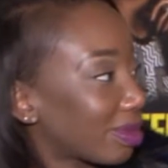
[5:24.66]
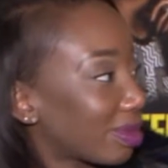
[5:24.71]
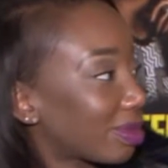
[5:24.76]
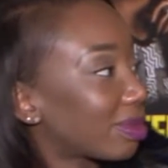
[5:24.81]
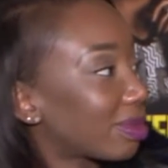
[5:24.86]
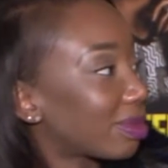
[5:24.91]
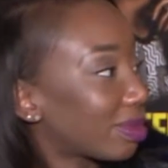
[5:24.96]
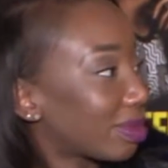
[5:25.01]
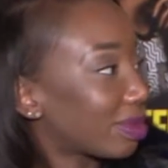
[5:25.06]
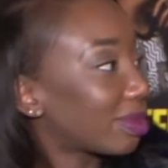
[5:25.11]

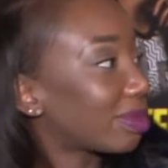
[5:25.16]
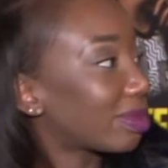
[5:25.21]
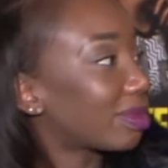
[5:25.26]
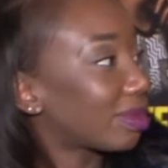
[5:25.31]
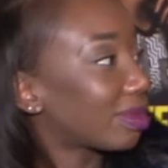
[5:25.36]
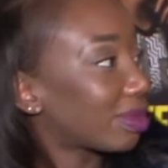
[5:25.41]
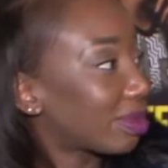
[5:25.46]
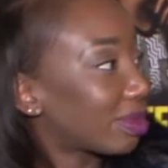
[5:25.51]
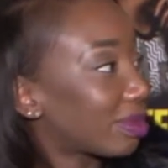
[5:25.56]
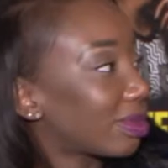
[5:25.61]

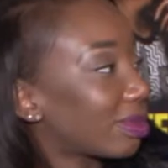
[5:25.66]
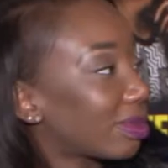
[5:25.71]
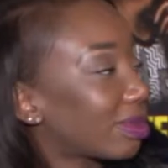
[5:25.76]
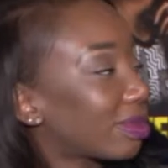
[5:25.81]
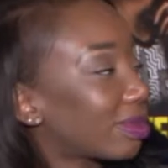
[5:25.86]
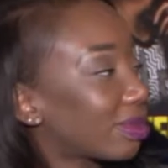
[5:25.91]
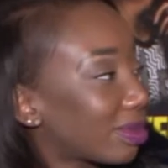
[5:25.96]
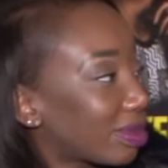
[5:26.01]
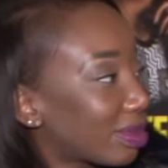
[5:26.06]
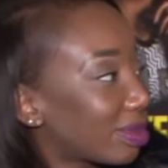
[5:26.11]

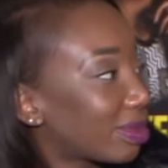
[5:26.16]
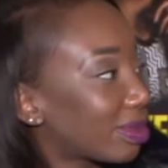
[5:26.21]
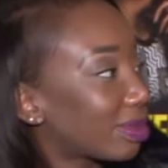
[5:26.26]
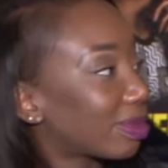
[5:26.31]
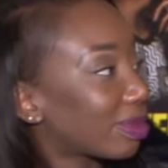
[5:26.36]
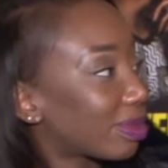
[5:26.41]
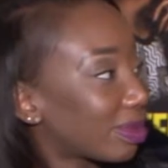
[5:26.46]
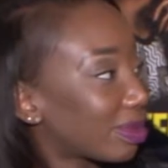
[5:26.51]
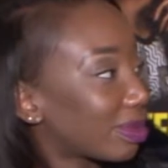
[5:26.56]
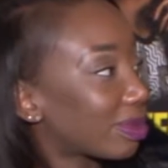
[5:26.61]

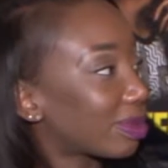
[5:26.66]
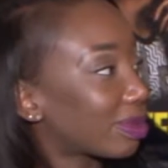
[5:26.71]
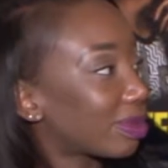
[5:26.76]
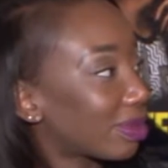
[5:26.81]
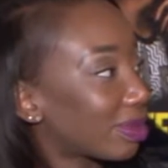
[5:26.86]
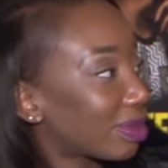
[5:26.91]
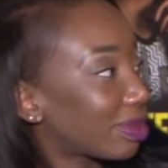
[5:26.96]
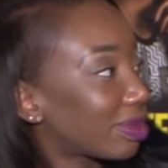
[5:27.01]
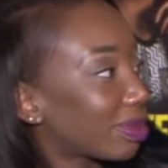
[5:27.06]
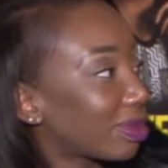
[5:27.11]

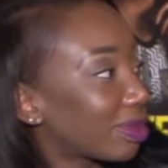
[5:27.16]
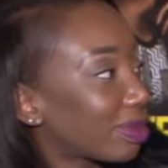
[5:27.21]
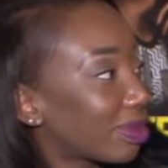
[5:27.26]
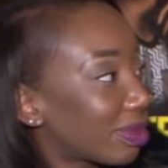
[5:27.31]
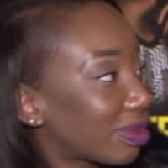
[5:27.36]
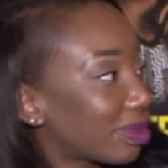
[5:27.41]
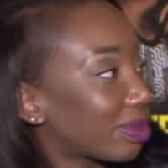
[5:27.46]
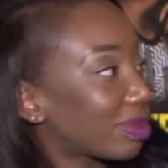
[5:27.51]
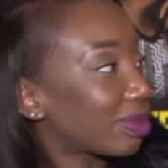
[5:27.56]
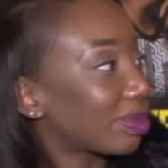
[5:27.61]

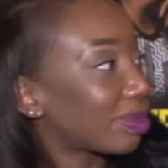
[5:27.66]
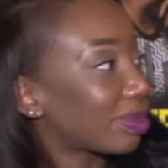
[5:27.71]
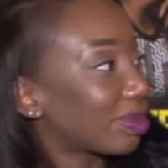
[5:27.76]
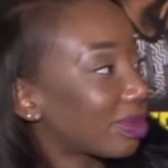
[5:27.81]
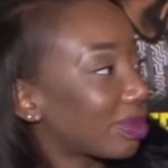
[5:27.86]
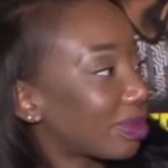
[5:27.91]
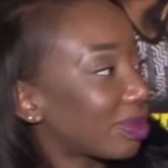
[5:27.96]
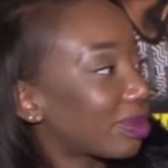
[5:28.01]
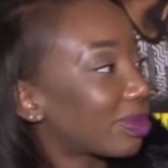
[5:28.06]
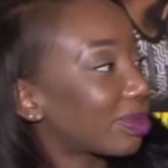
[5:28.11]

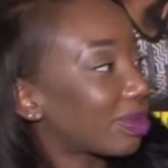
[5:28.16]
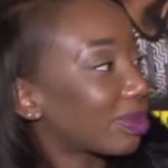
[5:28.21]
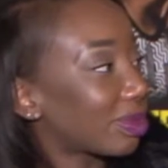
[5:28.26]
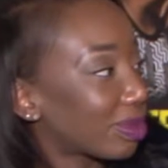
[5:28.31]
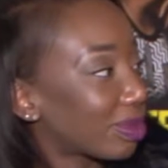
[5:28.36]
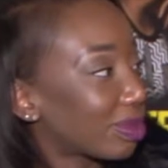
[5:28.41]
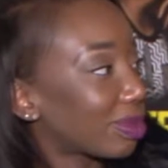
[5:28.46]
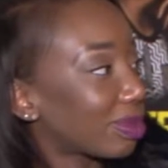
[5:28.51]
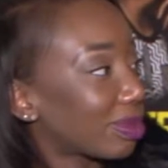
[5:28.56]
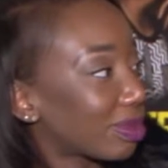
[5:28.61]

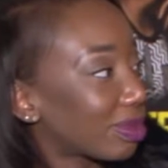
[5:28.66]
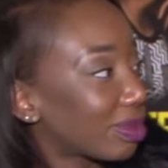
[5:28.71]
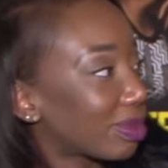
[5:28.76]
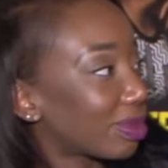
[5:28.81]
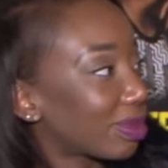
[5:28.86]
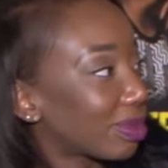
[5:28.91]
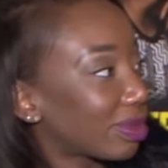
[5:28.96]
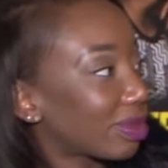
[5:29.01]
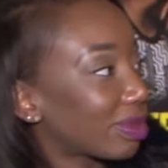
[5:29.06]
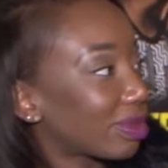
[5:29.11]

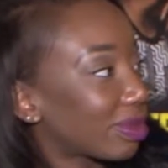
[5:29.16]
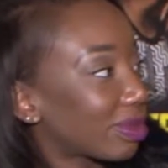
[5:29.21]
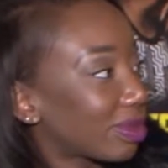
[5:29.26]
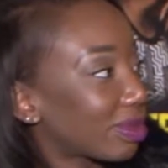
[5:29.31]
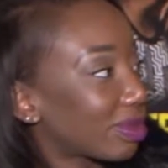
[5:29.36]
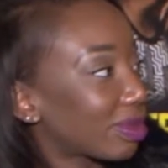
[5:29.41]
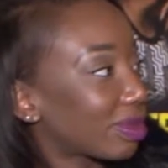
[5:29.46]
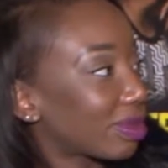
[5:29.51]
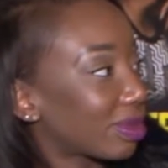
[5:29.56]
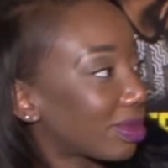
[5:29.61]

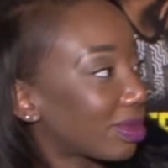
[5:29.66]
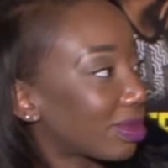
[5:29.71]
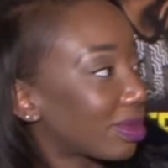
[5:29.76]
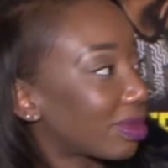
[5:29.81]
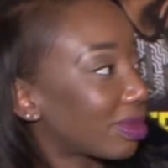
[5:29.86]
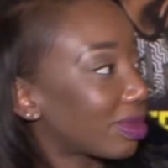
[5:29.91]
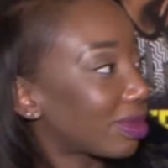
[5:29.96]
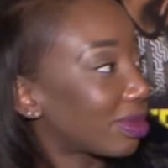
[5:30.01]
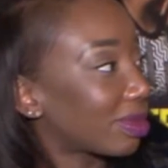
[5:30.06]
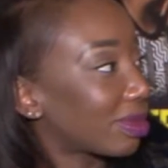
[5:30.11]

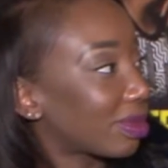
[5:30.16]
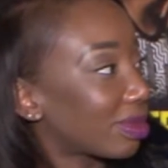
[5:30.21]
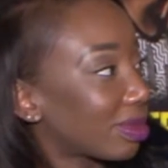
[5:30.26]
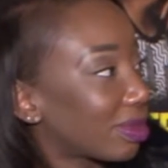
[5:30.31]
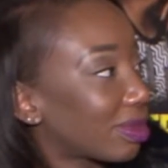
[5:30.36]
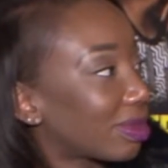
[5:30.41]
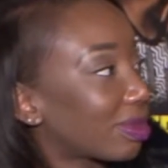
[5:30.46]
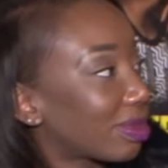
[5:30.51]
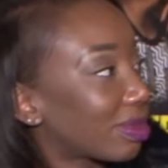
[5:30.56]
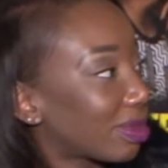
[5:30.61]

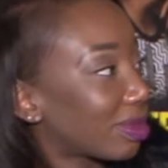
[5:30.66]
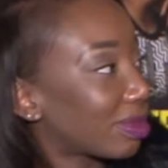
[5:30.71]
The person shown says nothing.